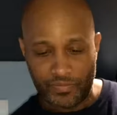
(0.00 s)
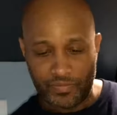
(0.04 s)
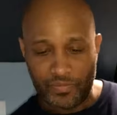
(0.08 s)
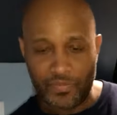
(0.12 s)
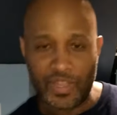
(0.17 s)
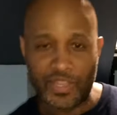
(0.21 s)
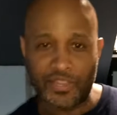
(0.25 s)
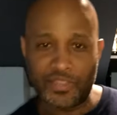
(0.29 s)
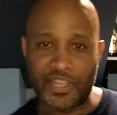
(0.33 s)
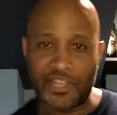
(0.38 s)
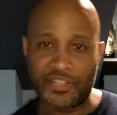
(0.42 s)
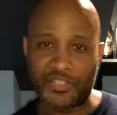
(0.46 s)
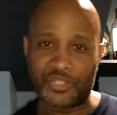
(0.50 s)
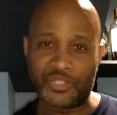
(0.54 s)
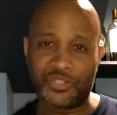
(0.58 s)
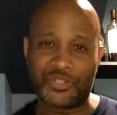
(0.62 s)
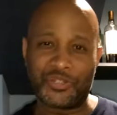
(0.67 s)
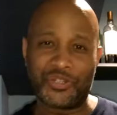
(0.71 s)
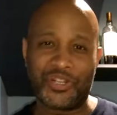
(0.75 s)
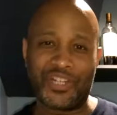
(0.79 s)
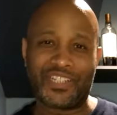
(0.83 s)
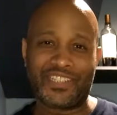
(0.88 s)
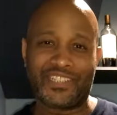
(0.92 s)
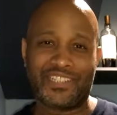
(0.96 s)
And there's your
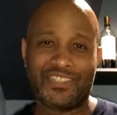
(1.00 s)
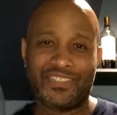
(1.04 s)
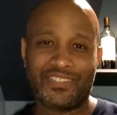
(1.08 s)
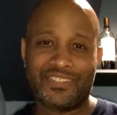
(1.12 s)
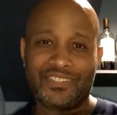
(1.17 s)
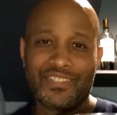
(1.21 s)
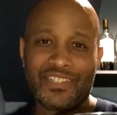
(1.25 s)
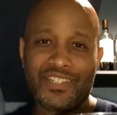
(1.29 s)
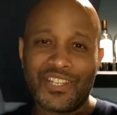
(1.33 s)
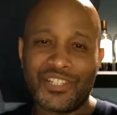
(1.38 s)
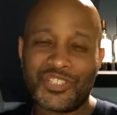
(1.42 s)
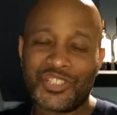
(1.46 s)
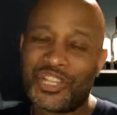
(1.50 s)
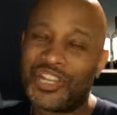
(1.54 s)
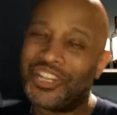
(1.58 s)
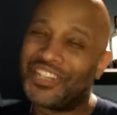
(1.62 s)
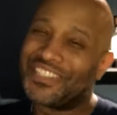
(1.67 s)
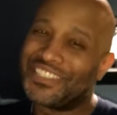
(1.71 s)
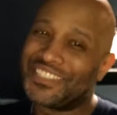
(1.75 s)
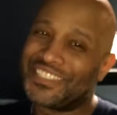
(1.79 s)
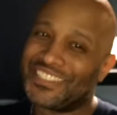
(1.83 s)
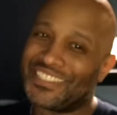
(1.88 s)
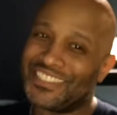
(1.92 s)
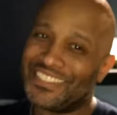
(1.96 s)
drink.
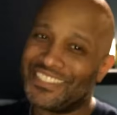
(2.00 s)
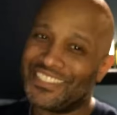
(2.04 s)
Cheers.